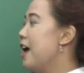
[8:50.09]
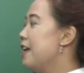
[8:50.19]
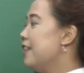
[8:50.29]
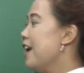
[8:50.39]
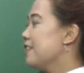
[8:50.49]

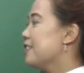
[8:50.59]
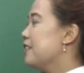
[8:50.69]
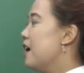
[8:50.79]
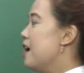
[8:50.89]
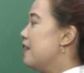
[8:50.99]
Next,
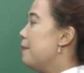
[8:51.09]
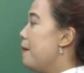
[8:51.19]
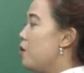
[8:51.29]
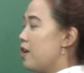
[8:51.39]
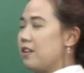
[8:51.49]

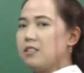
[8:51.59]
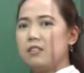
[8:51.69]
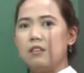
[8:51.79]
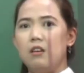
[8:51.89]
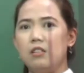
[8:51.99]
mnemonics.
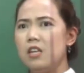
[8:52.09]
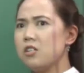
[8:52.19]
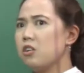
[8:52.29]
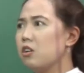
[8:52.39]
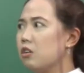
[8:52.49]

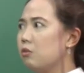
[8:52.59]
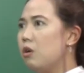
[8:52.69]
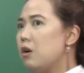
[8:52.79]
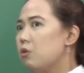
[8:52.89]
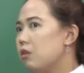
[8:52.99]
Teacher,
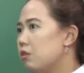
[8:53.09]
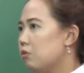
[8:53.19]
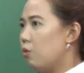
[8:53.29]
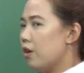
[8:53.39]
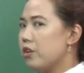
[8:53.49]

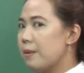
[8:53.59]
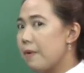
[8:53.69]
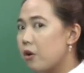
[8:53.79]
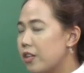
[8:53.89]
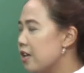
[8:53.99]
what are
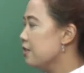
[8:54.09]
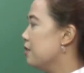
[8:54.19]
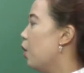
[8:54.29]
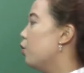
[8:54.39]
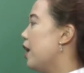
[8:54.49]
mnemonics?
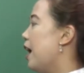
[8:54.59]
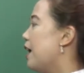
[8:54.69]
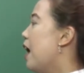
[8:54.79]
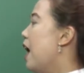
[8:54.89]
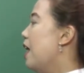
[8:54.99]
Okay,
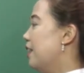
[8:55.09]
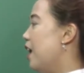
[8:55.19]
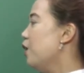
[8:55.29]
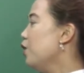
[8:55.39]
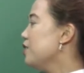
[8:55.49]

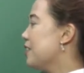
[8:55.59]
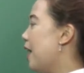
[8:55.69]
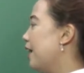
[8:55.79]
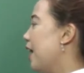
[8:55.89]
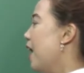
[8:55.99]
letters like